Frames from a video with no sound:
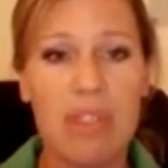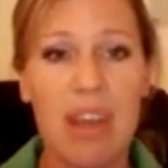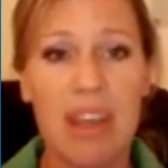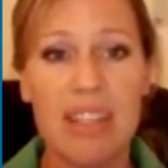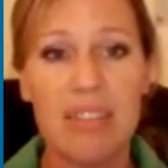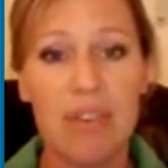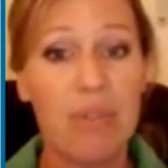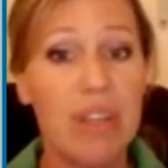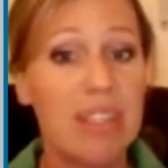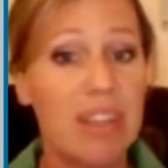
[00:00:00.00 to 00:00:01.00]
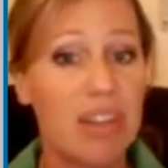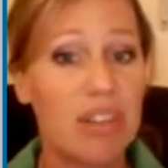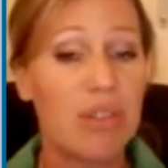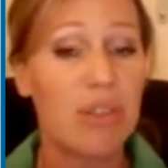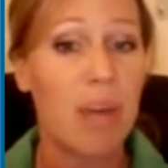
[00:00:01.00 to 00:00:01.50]
scientific
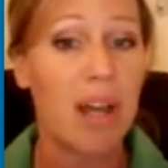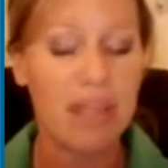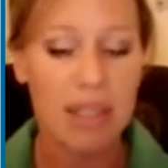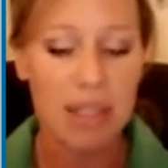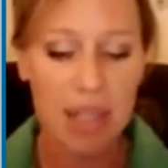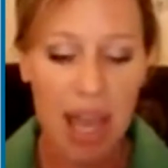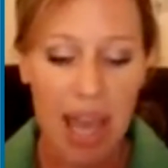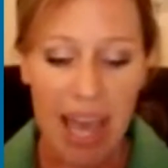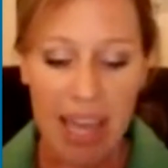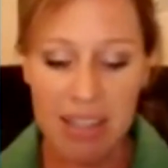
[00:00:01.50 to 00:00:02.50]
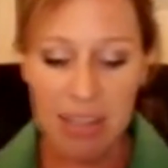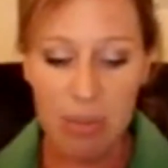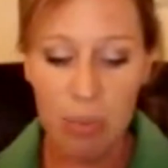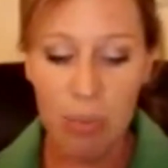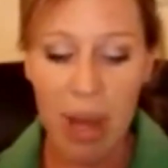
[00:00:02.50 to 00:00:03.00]
researcher as well.
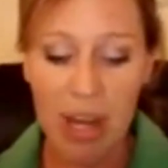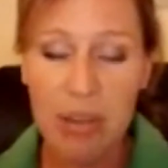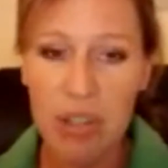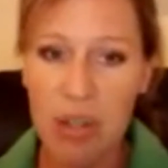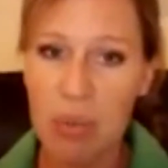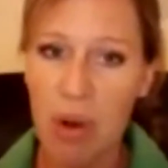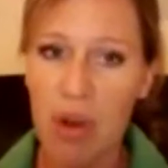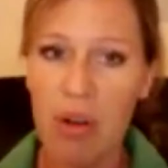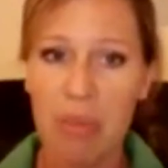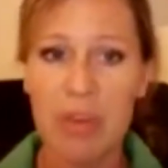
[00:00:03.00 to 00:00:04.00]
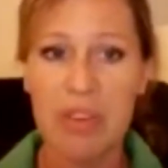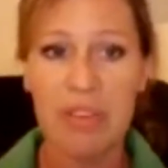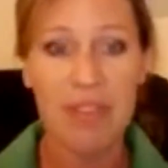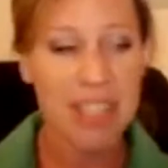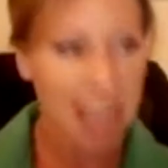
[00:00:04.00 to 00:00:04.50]
And when I joined the
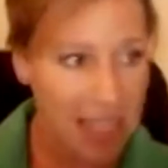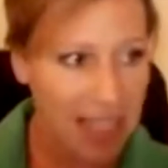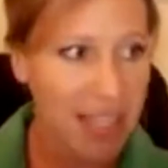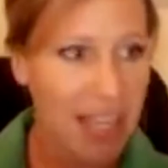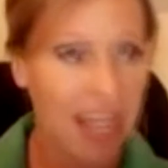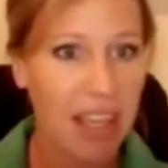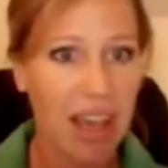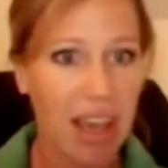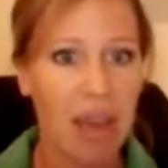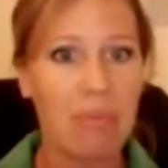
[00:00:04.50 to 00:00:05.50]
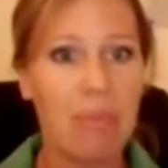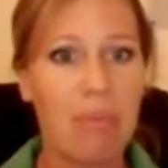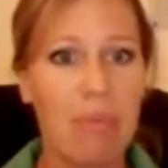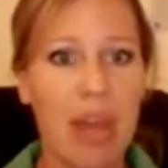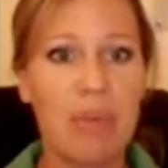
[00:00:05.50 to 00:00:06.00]
program, it was a fantastic
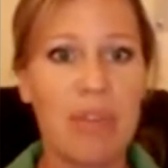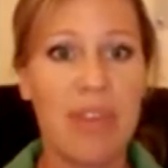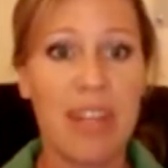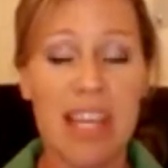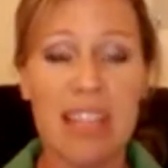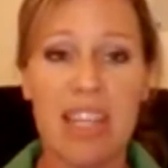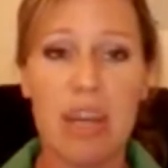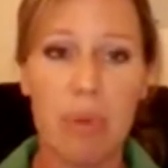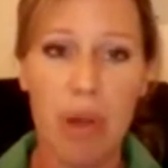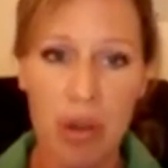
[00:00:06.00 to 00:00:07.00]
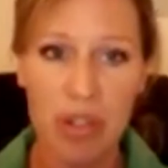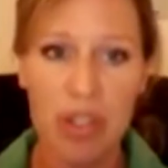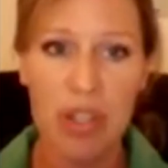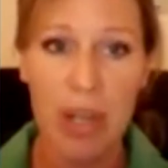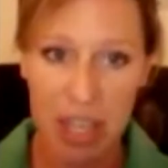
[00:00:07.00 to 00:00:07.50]

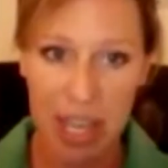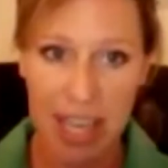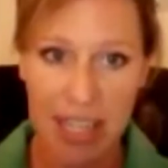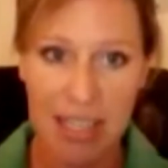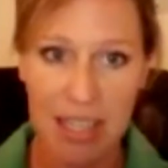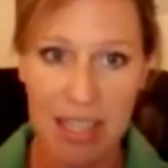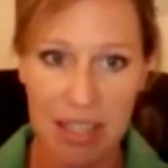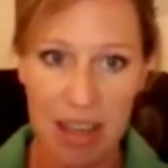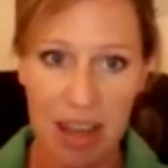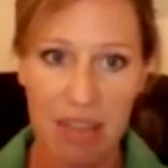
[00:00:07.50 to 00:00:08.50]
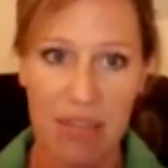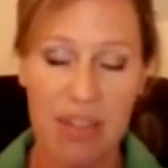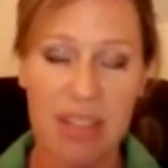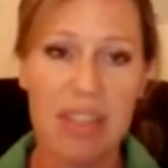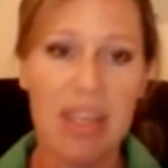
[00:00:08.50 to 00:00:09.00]
approach to educating
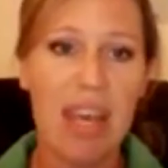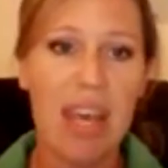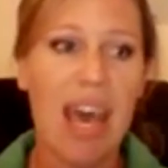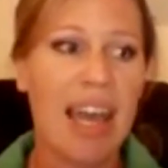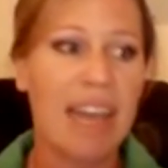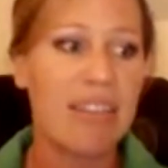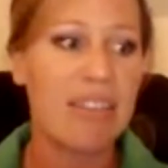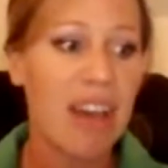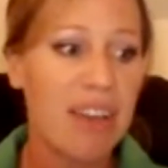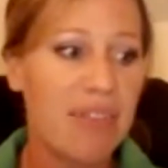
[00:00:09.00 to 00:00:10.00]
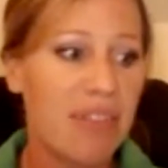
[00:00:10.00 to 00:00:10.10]
divers. And the